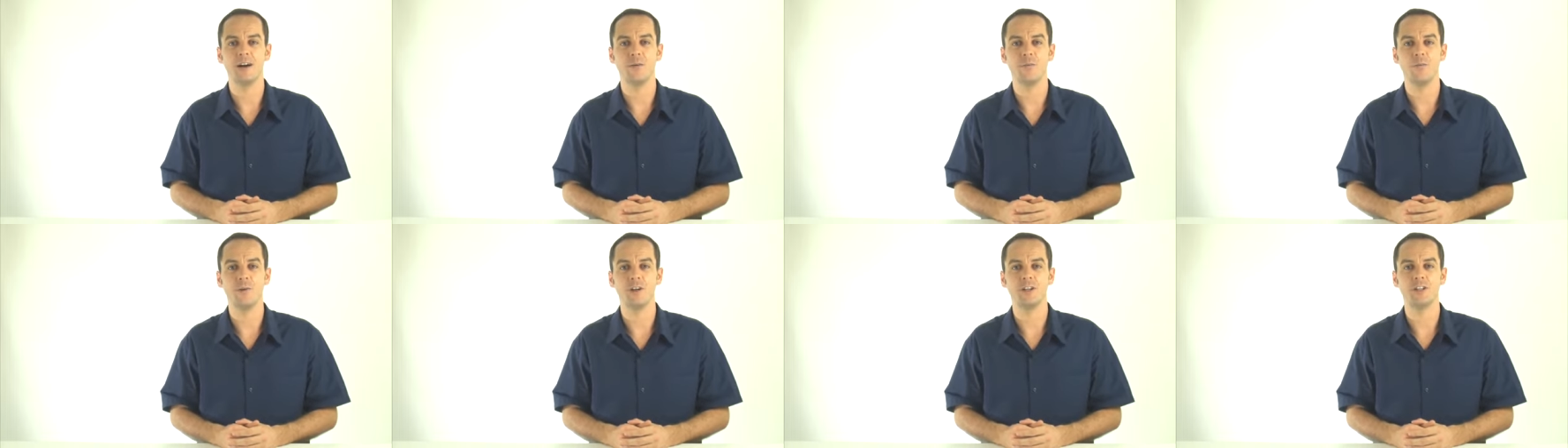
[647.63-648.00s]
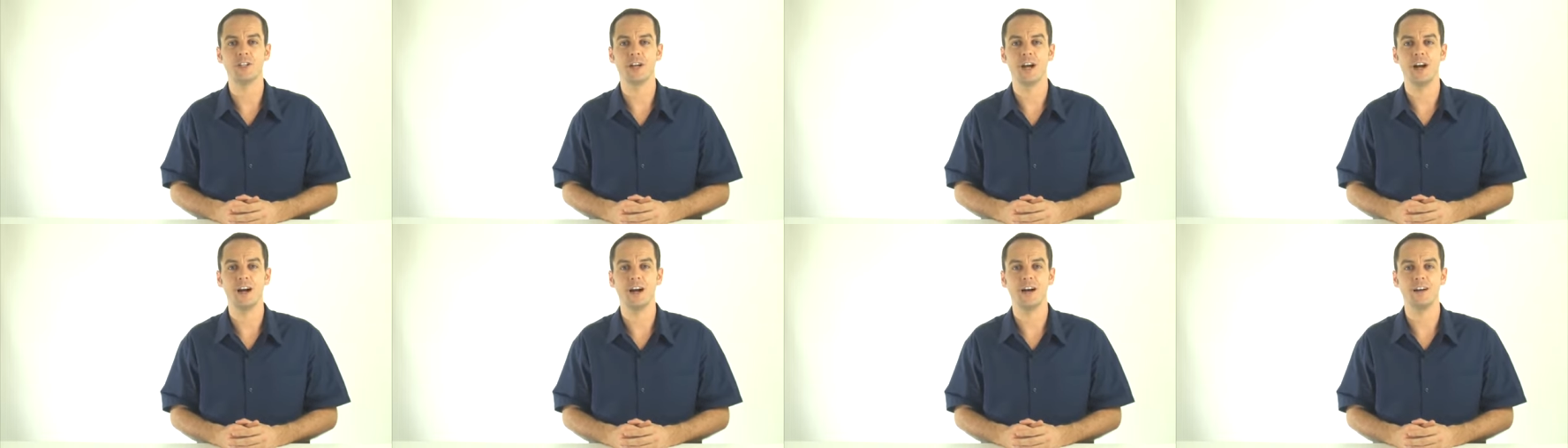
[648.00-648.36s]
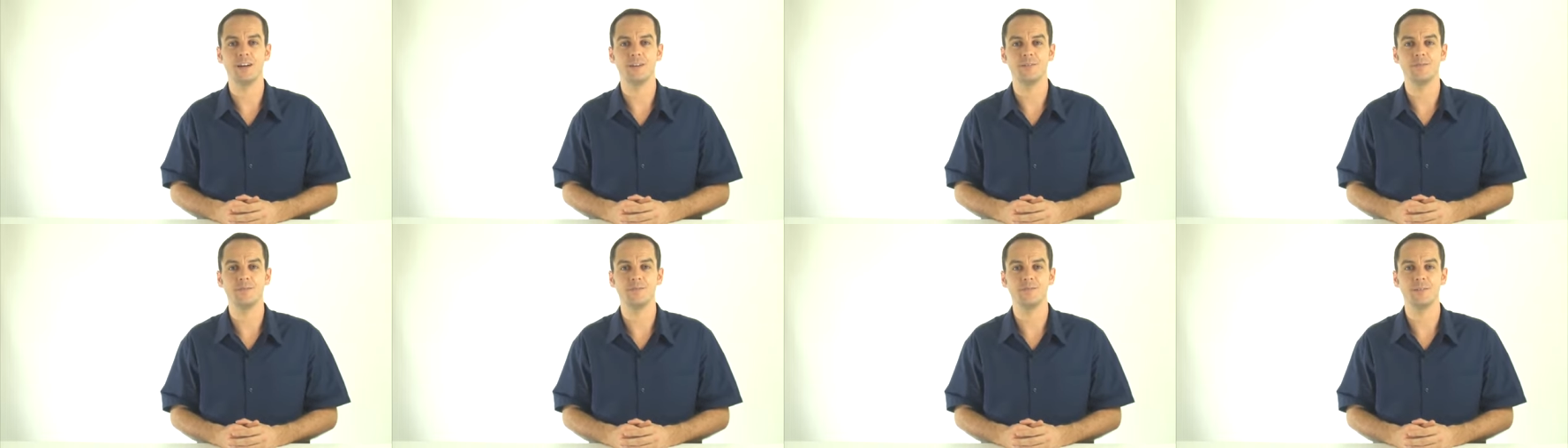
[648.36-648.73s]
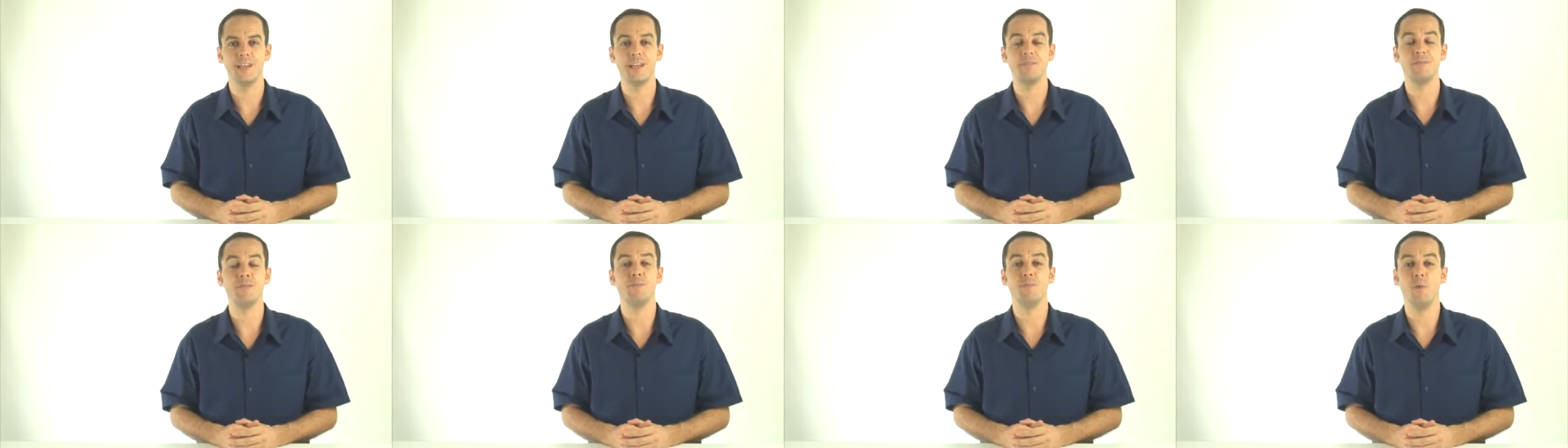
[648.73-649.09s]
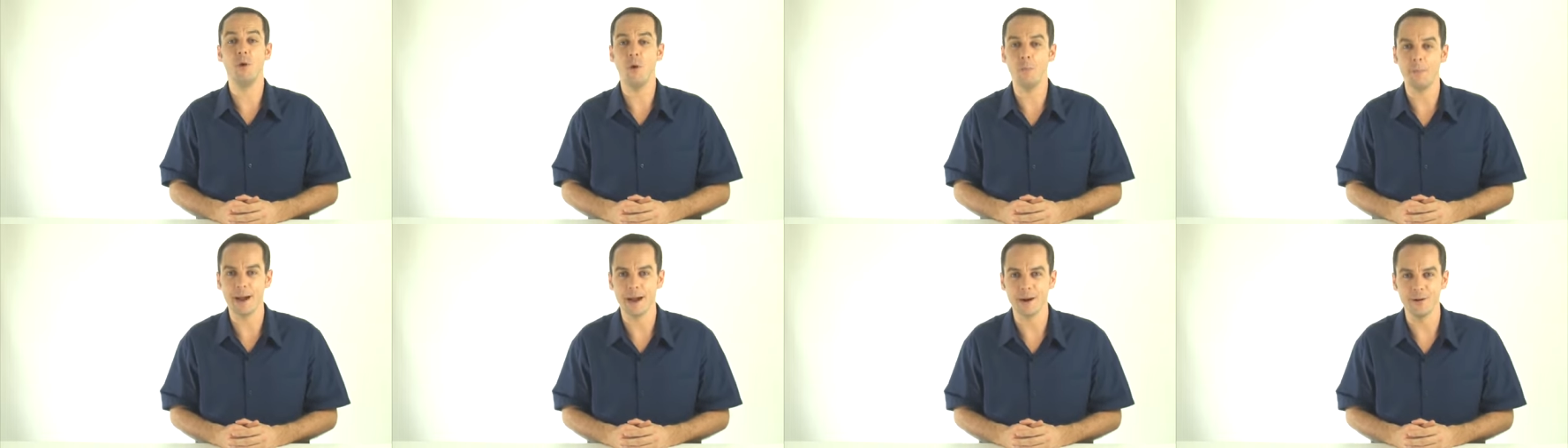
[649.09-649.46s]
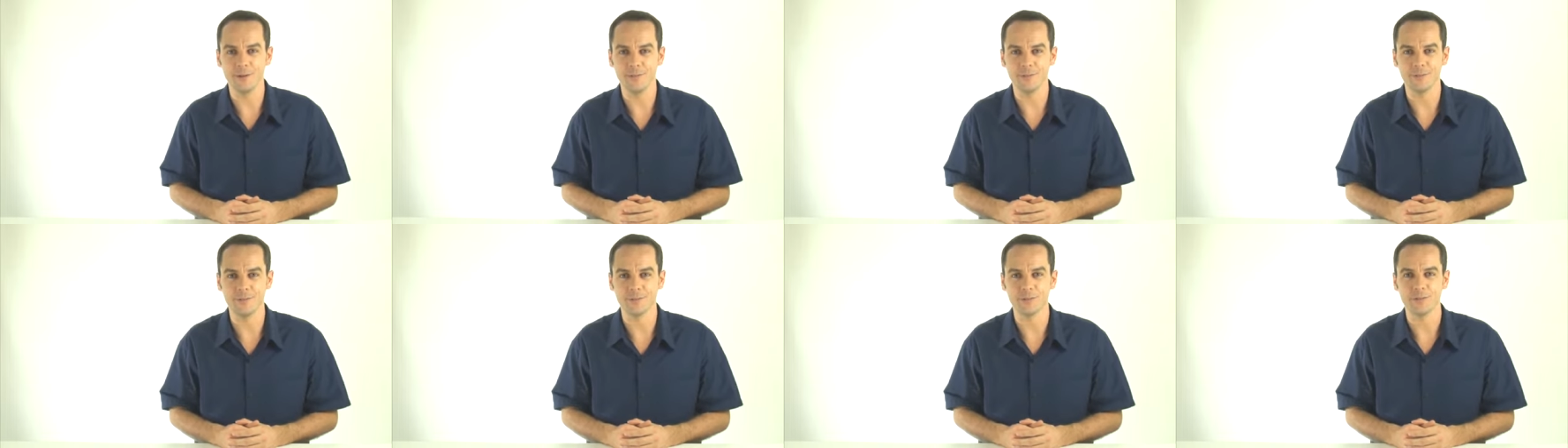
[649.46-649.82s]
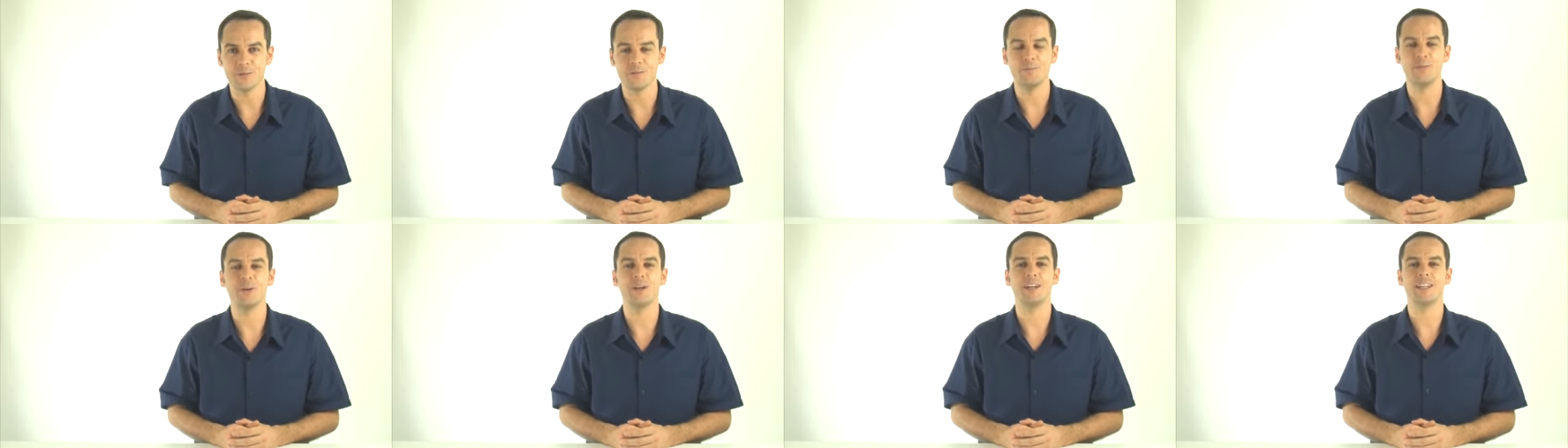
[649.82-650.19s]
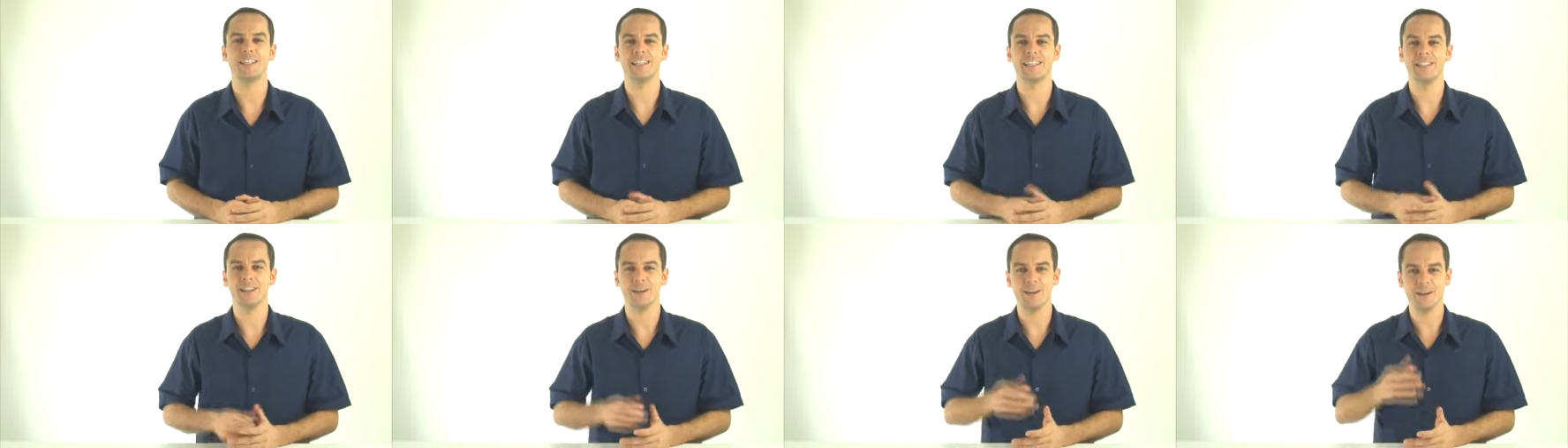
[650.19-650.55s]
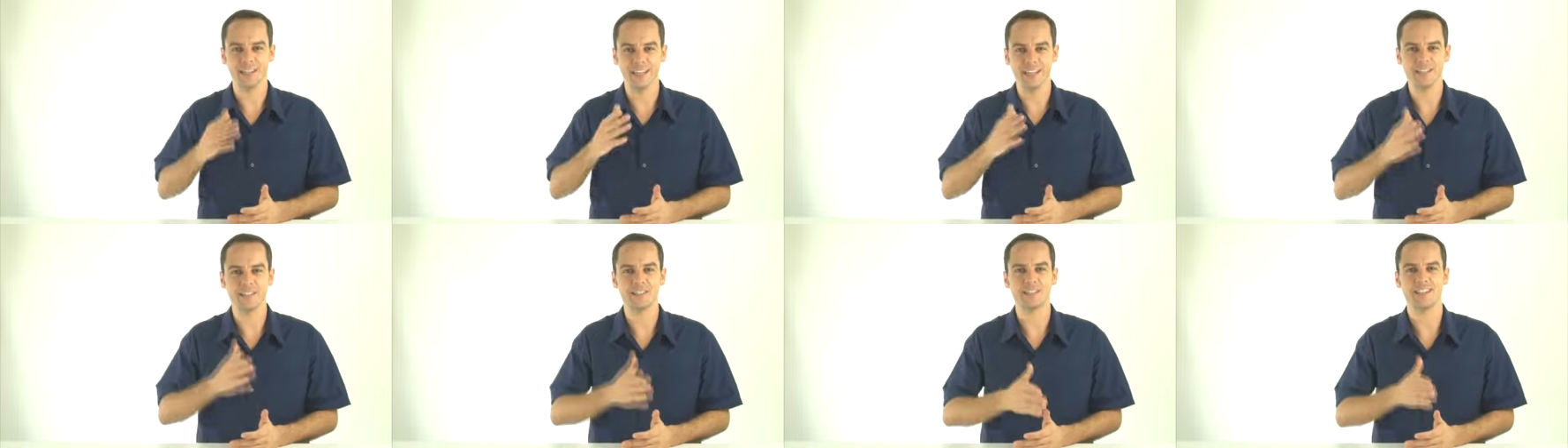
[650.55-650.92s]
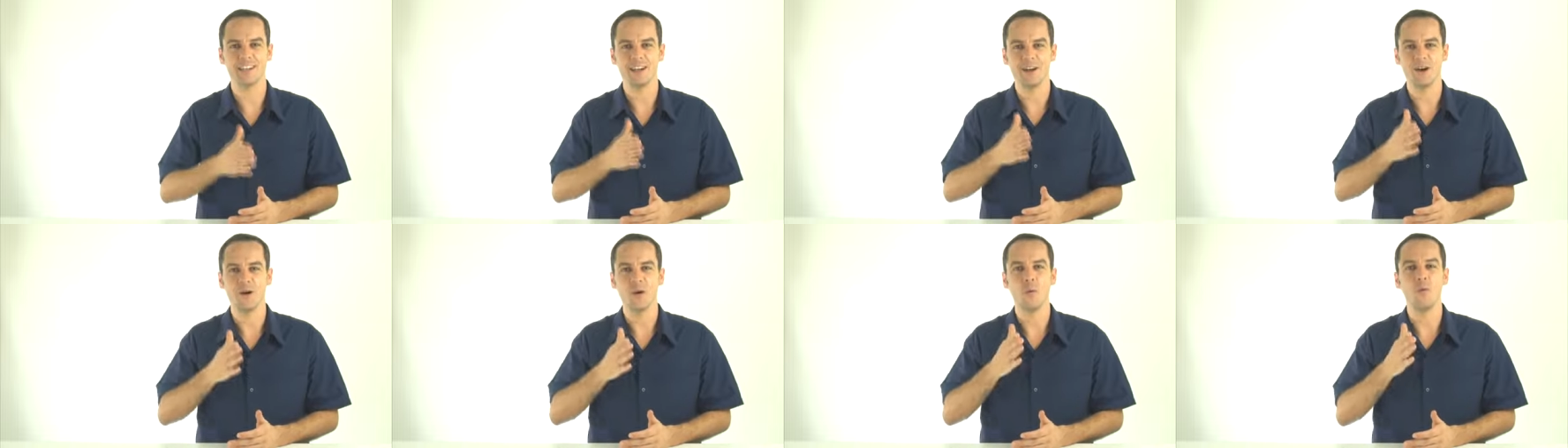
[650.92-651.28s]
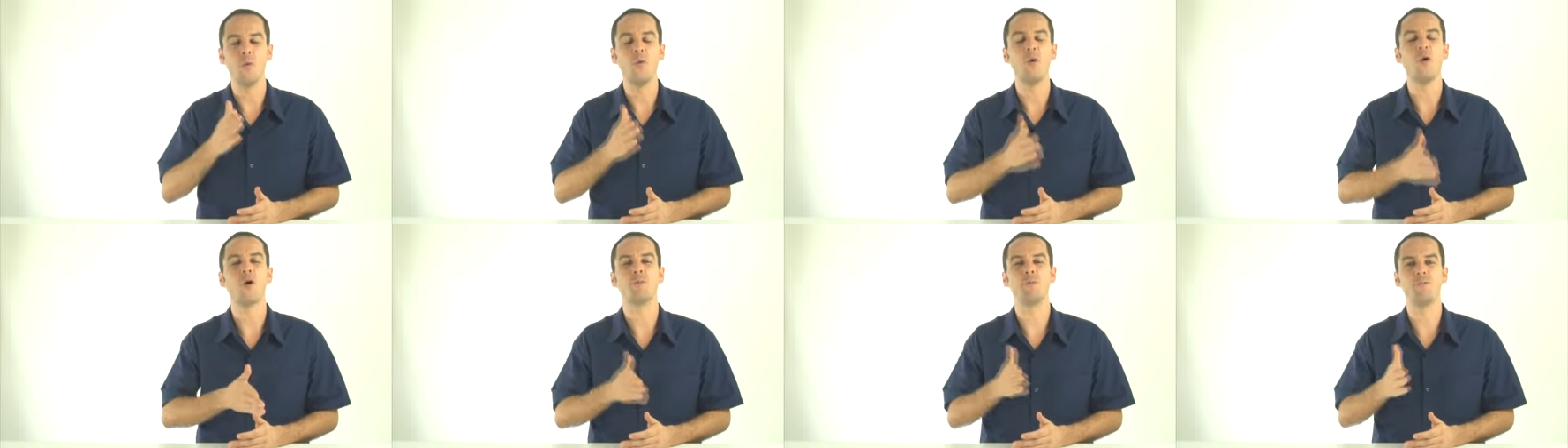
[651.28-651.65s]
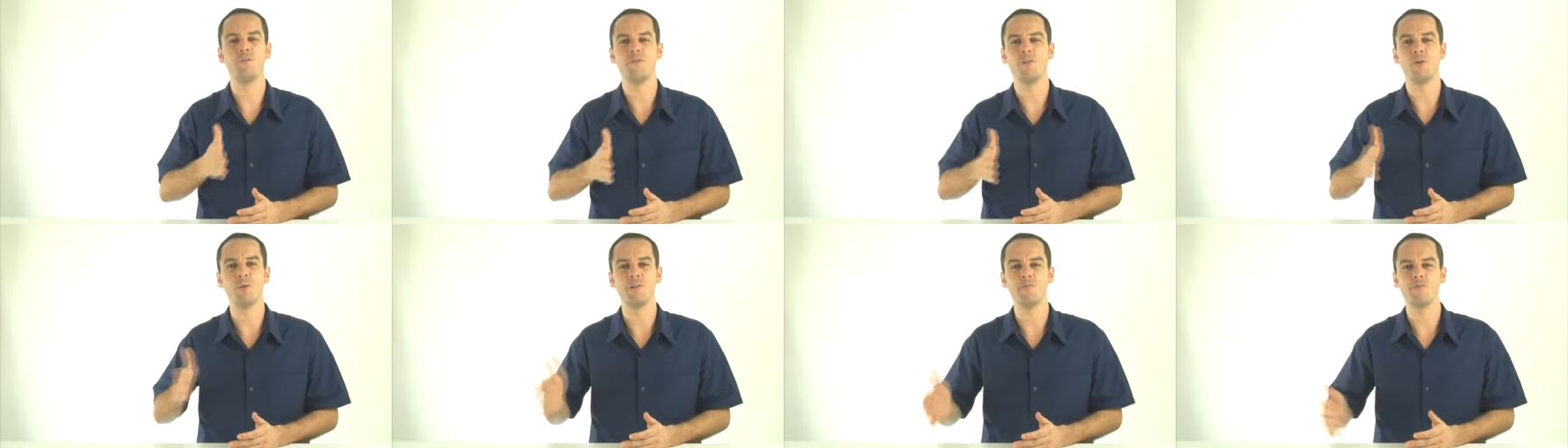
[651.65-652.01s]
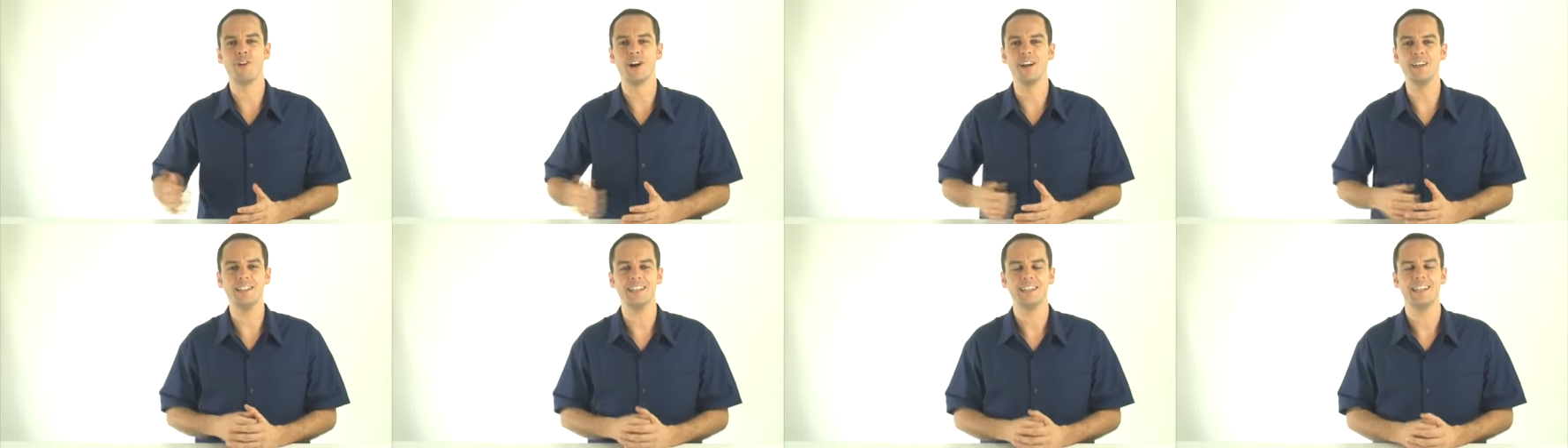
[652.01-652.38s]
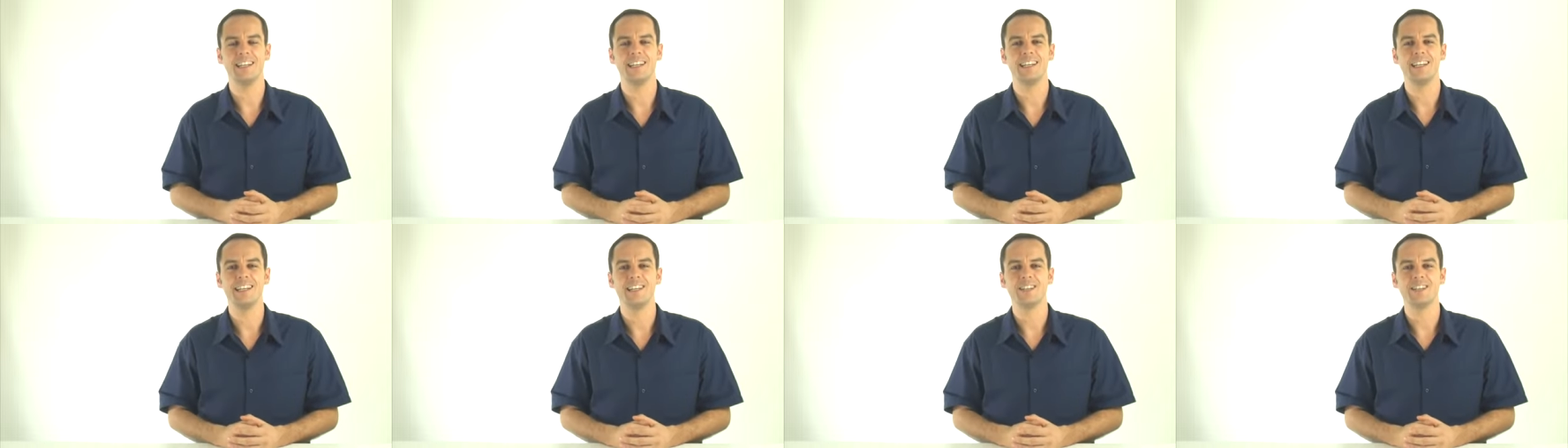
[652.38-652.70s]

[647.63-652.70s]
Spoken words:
which are even more powerful. But let's walk before we run.